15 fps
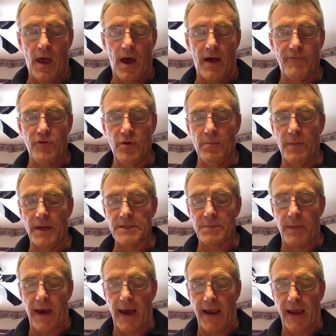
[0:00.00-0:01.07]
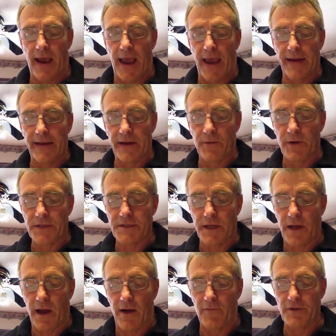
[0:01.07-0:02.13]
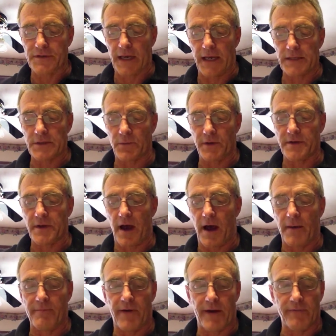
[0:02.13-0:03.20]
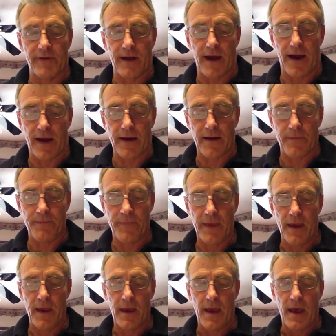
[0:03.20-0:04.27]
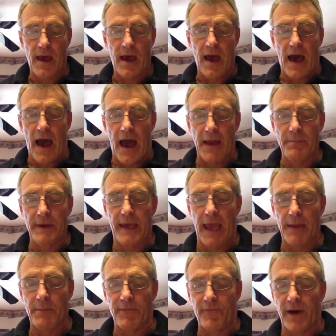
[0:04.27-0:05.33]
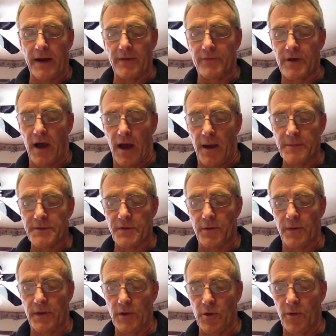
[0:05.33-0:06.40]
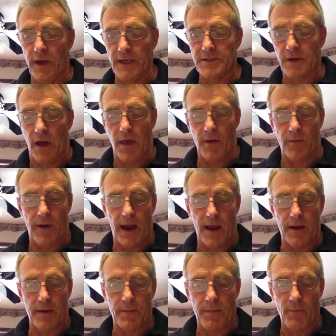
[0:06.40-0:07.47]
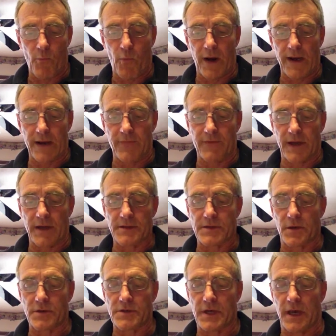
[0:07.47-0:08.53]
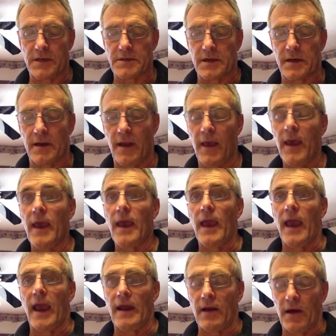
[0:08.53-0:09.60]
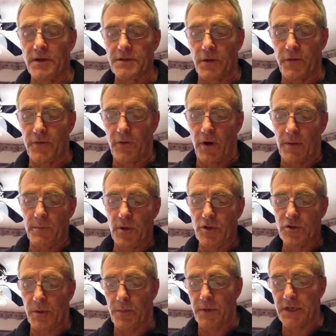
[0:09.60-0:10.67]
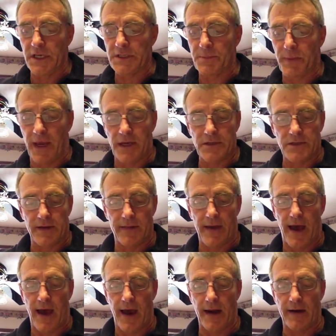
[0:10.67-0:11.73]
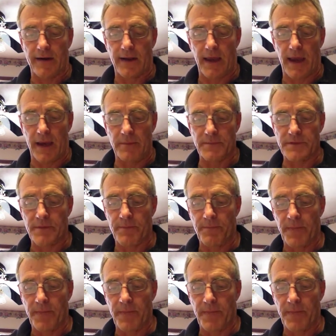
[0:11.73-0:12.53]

A few months back, I had an interesting conversation with Tom von Black. I became a friend of Tom's through the U.S. All-Around Weightlifting Association and also through our mutual participation in the Highland Games.